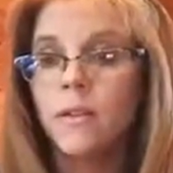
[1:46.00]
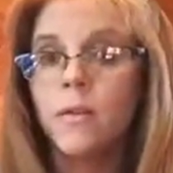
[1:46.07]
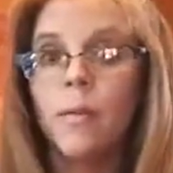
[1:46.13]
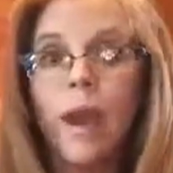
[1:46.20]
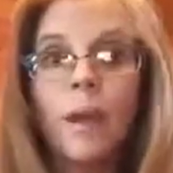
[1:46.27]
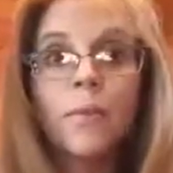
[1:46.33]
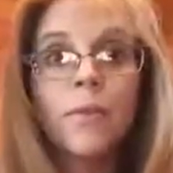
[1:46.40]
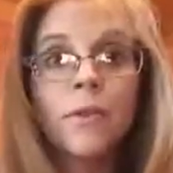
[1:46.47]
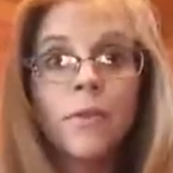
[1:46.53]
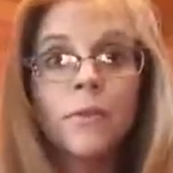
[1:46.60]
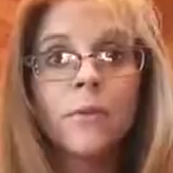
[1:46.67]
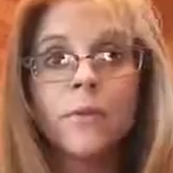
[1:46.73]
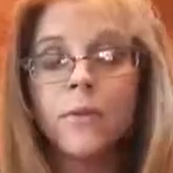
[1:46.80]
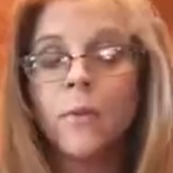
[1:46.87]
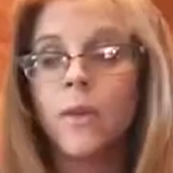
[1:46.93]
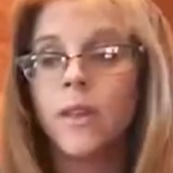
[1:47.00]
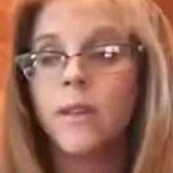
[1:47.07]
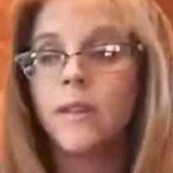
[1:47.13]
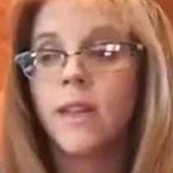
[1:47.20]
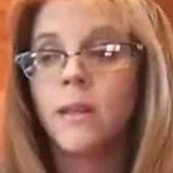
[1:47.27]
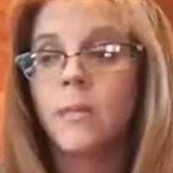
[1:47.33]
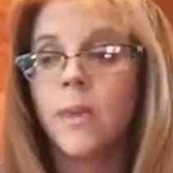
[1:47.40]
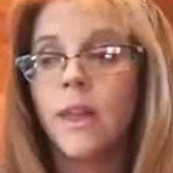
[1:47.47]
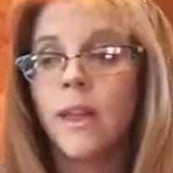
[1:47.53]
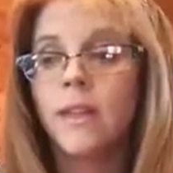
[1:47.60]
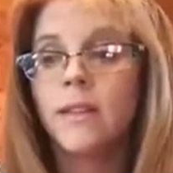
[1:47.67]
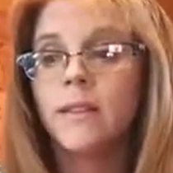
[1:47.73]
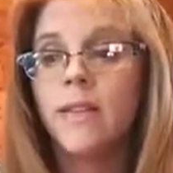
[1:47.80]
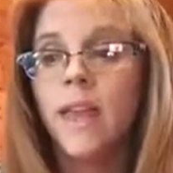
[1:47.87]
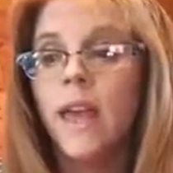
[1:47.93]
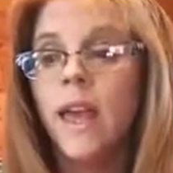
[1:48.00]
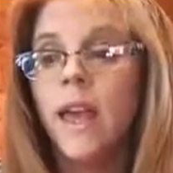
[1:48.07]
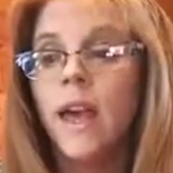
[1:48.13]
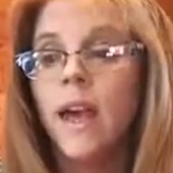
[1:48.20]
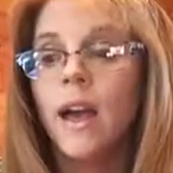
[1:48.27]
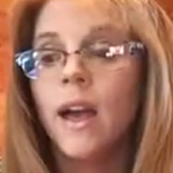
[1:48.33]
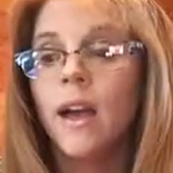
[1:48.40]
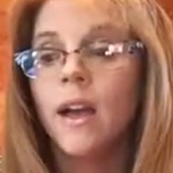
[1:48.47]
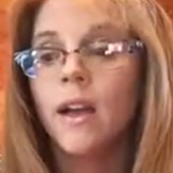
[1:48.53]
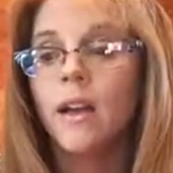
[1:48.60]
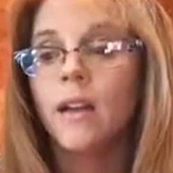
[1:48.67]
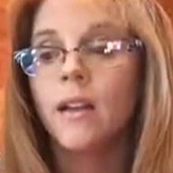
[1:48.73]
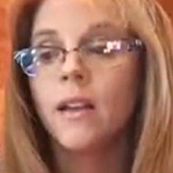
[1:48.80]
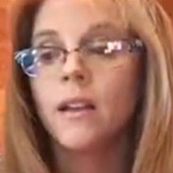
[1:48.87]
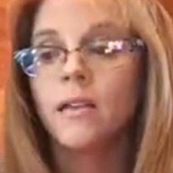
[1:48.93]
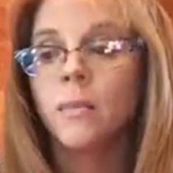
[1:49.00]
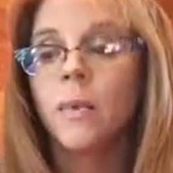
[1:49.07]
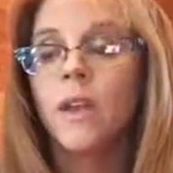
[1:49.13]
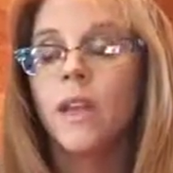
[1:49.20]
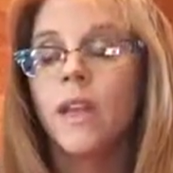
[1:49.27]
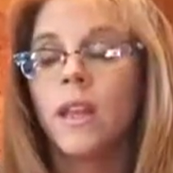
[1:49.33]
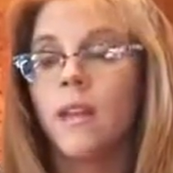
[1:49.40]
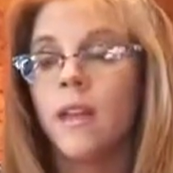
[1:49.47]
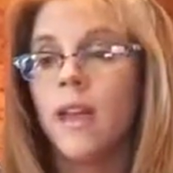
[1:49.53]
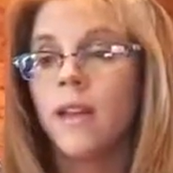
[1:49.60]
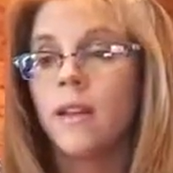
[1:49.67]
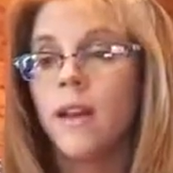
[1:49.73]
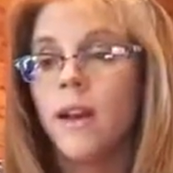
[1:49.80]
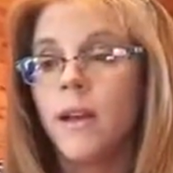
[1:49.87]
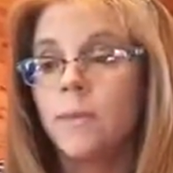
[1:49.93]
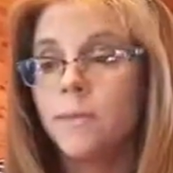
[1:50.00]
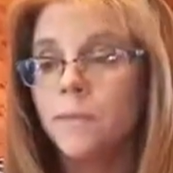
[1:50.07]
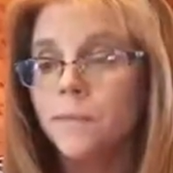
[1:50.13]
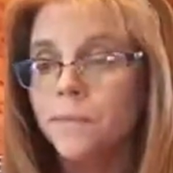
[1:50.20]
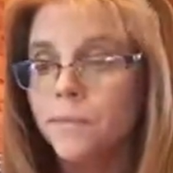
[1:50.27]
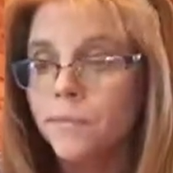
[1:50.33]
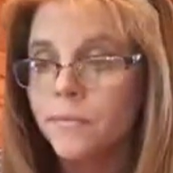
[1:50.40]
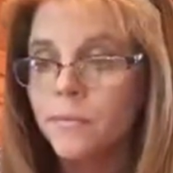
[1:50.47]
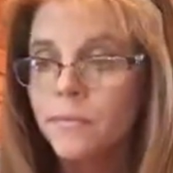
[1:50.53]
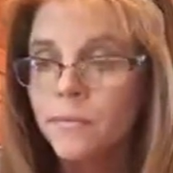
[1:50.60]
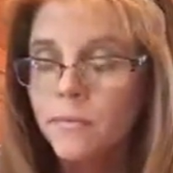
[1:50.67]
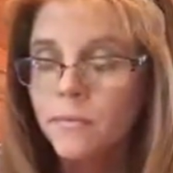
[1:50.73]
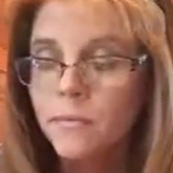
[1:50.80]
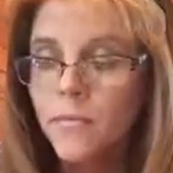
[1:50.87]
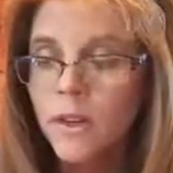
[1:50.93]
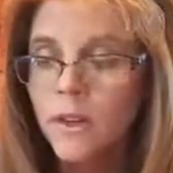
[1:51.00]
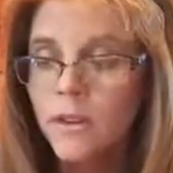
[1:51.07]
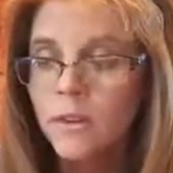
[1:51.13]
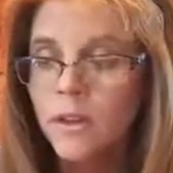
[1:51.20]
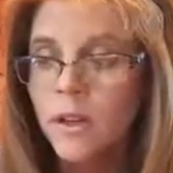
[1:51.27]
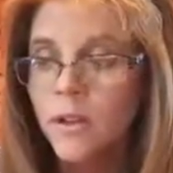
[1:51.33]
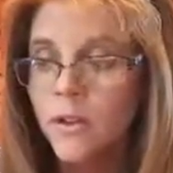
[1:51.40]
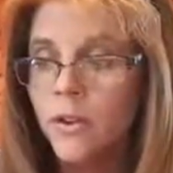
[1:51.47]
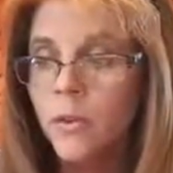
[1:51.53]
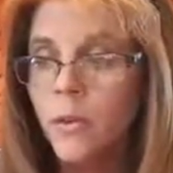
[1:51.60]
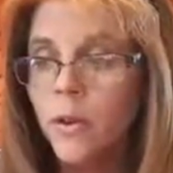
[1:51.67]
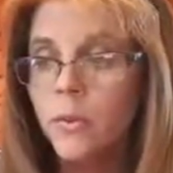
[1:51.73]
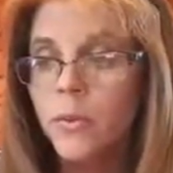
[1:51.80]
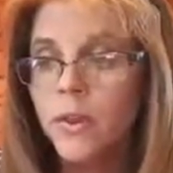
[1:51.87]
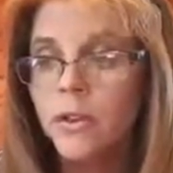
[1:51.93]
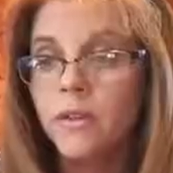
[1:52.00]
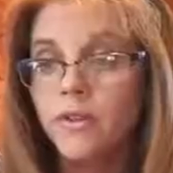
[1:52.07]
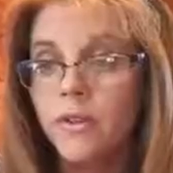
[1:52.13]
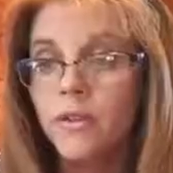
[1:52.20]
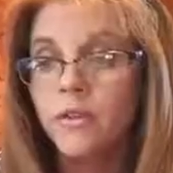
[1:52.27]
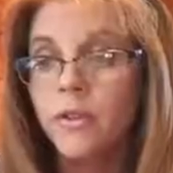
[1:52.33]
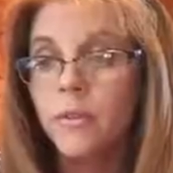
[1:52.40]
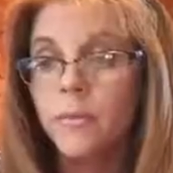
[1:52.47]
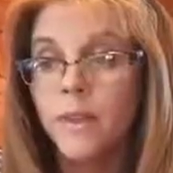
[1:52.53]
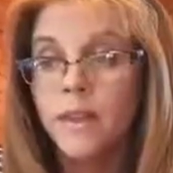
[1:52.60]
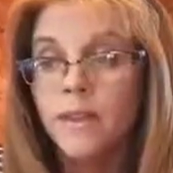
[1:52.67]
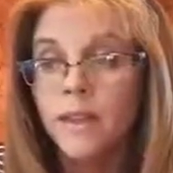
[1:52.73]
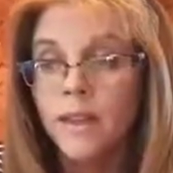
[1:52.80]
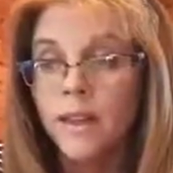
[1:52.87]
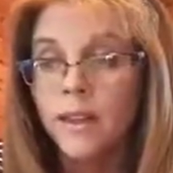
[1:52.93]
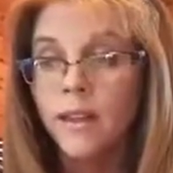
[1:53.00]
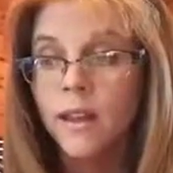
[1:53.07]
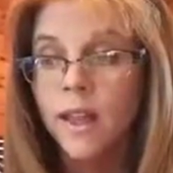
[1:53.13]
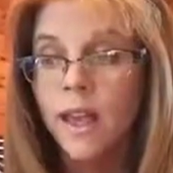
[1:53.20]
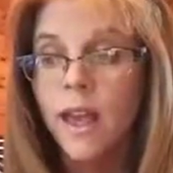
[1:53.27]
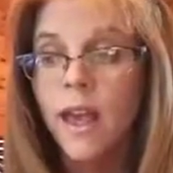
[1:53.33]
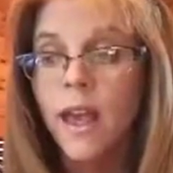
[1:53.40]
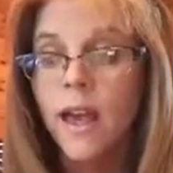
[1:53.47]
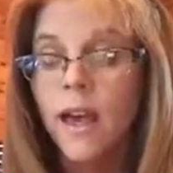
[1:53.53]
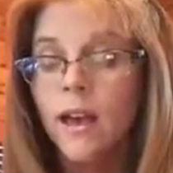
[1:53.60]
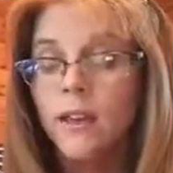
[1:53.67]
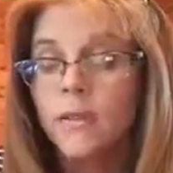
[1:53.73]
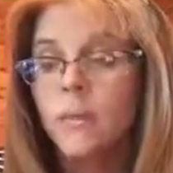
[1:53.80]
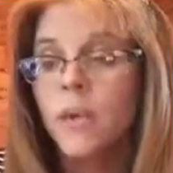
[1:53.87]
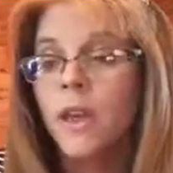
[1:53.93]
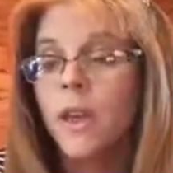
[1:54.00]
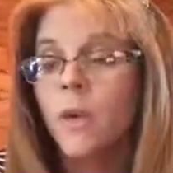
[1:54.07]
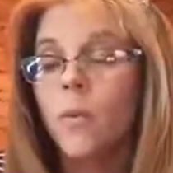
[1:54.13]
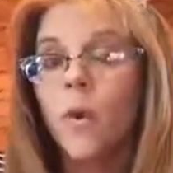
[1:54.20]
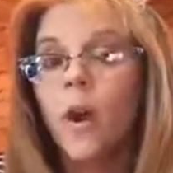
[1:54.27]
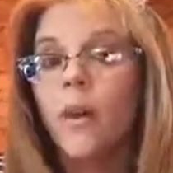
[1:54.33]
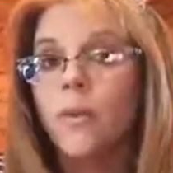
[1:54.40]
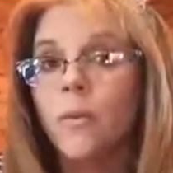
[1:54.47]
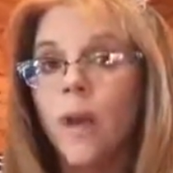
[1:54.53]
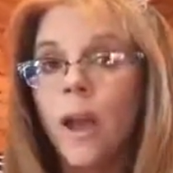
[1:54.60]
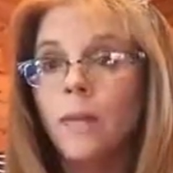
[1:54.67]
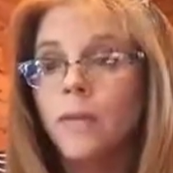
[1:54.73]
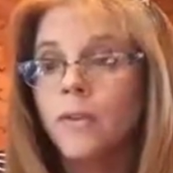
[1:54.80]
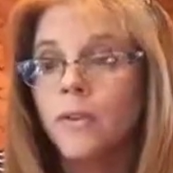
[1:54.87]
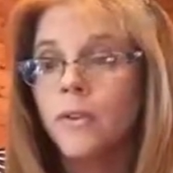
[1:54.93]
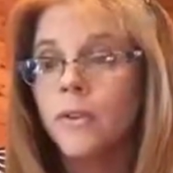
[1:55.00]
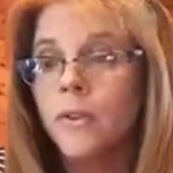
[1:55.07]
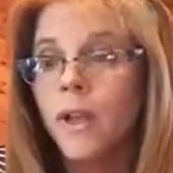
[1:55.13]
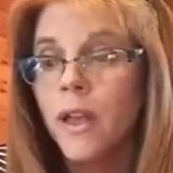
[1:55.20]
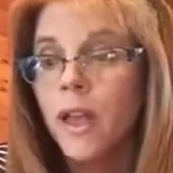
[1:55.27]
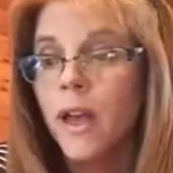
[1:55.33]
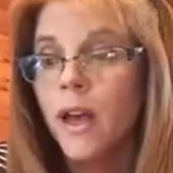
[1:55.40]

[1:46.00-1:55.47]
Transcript: the rapture was going to take place. Explaining that you know, there will be children missing, explaining why the rapture